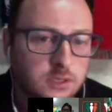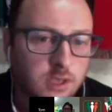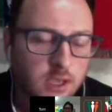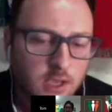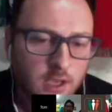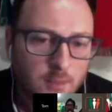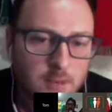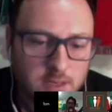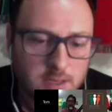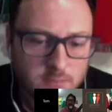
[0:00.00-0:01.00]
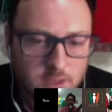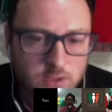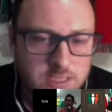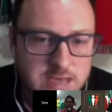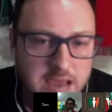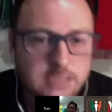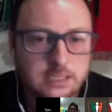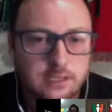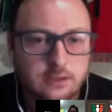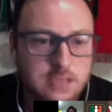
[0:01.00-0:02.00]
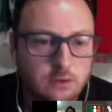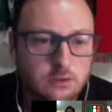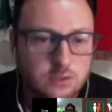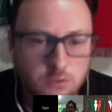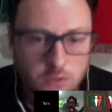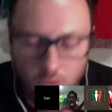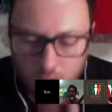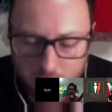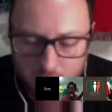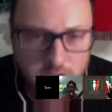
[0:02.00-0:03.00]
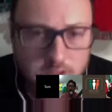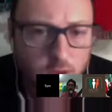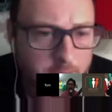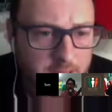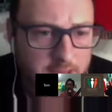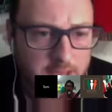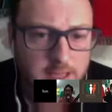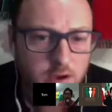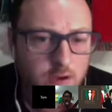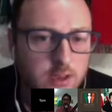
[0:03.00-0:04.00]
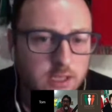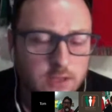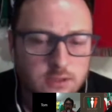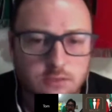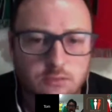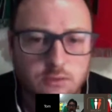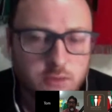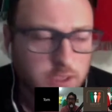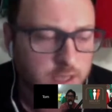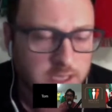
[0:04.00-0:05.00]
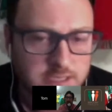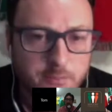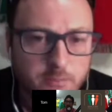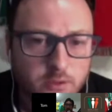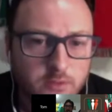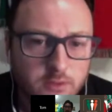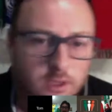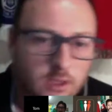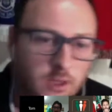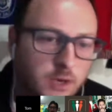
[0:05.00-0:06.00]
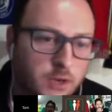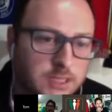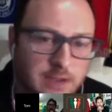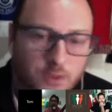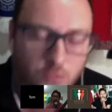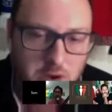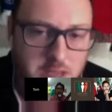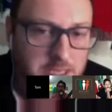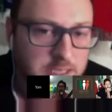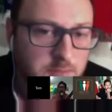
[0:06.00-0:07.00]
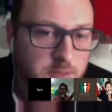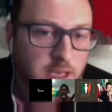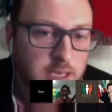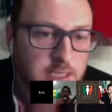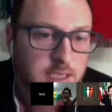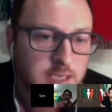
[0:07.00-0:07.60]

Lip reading: I mean, just nice little towns who a bit like Leon. Leon's a really good example of a town that really gets behind its team.